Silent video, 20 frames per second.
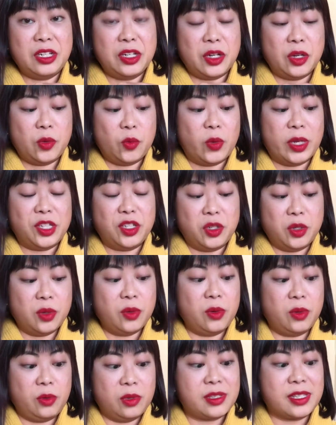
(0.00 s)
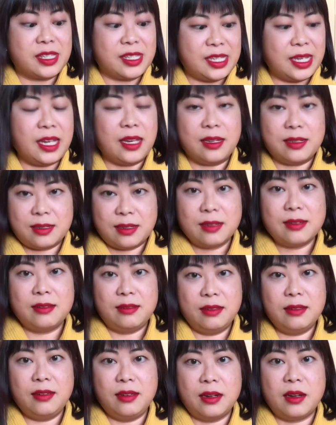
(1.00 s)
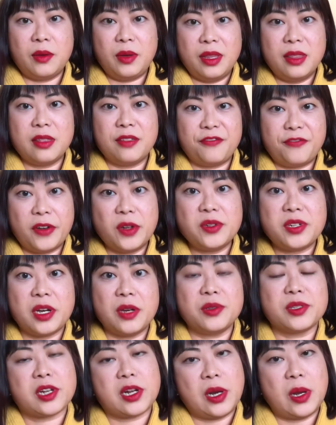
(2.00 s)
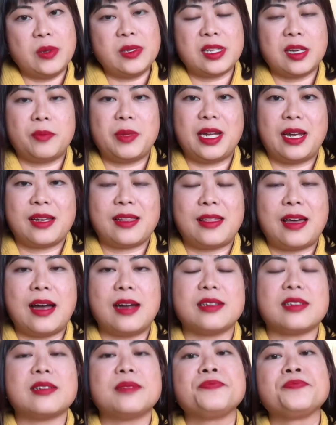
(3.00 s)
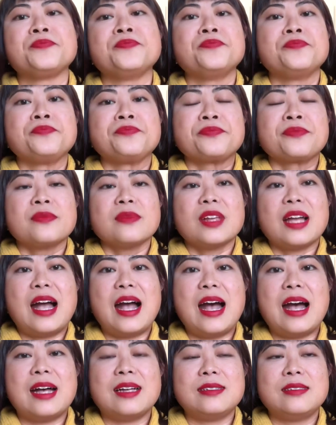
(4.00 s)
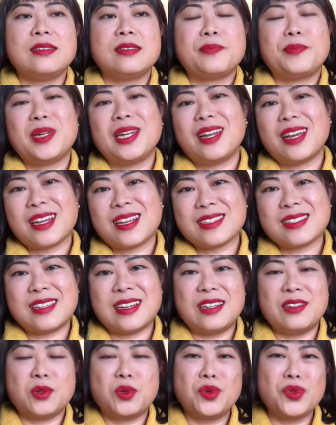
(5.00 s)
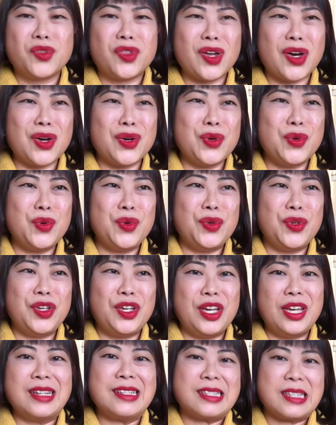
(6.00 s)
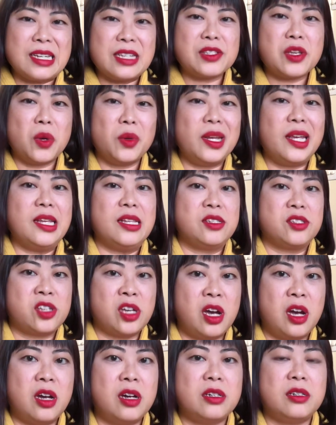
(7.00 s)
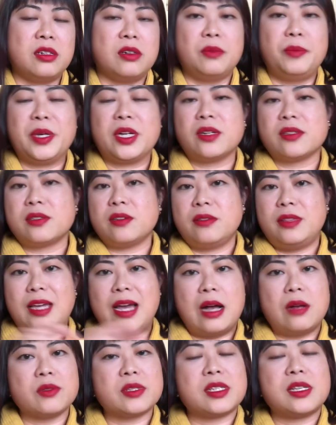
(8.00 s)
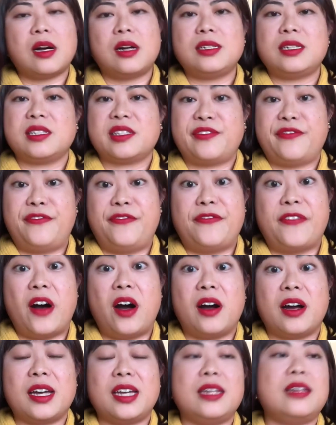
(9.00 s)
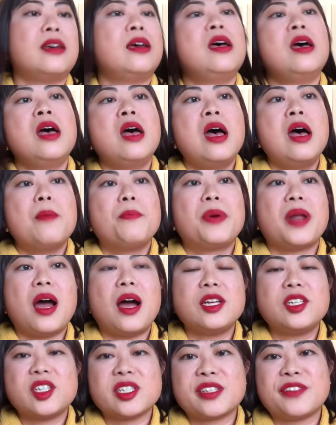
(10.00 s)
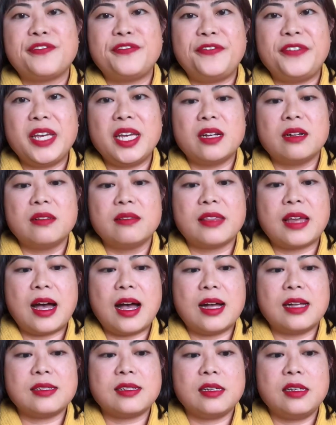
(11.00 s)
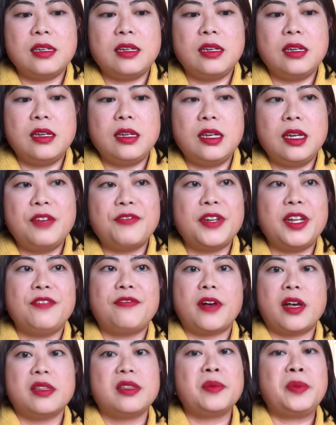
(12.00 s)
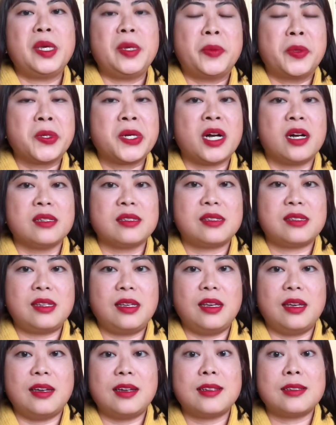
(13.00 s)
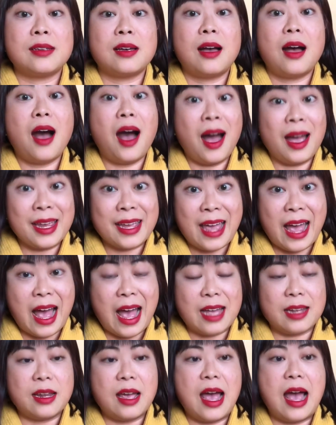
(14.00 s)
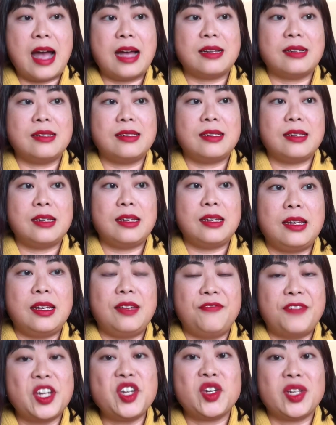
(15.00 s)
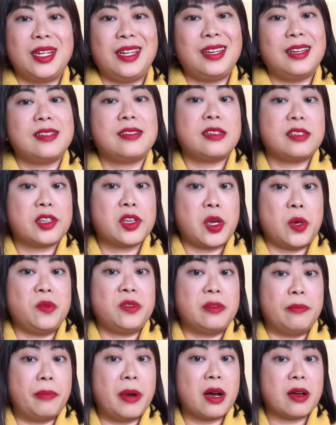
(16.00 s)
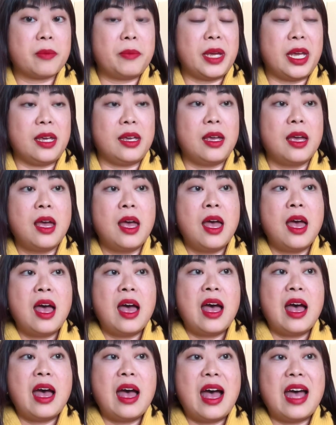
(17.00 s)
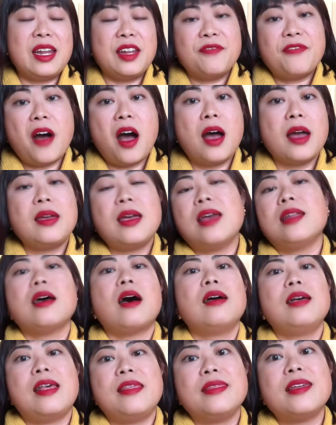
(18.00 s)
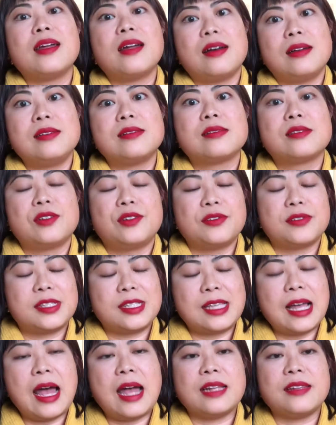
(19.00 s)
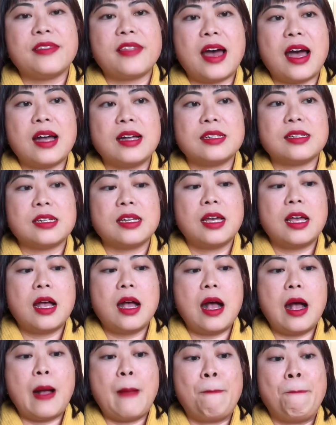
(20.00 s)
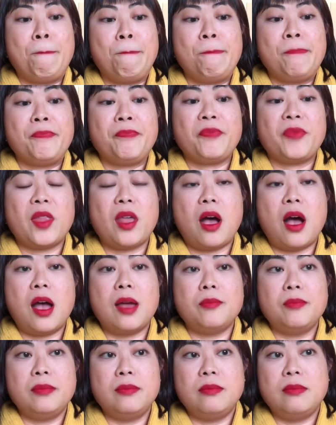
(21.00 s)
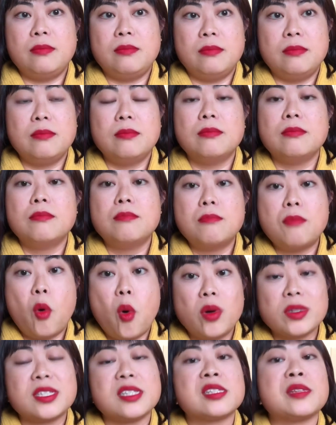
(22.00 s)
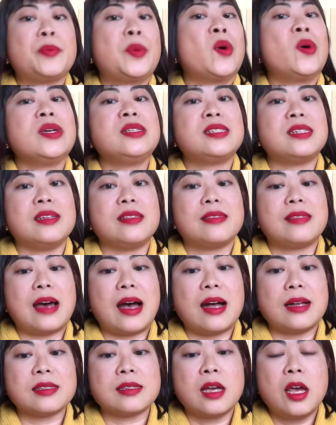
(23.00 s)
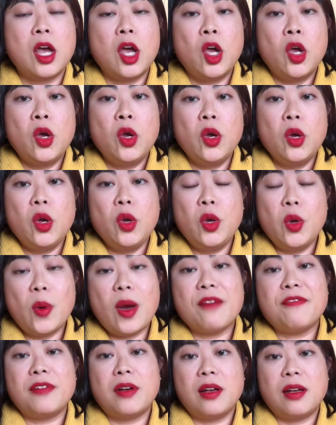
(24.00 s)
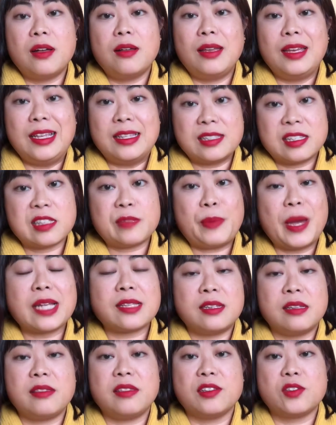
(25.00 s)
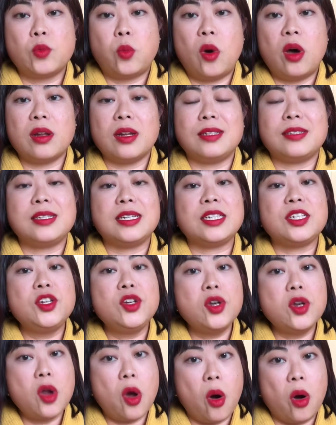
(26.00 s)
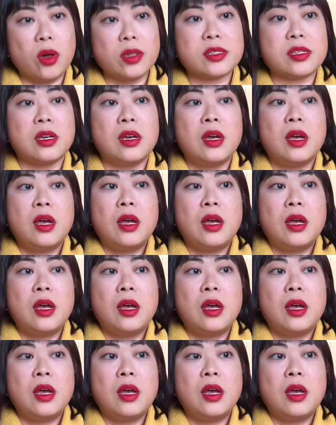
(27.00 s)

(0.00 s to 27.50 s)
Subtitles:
you know, when you see it, you know, in the photos close up like that. But like I said, although it is only internal because the outside is fine, but I just feel that even if other people can't see it, I can, and eventually it is going to bug me. And then I sort of said that I'm more disappointed that whoever inspected this wallet did not,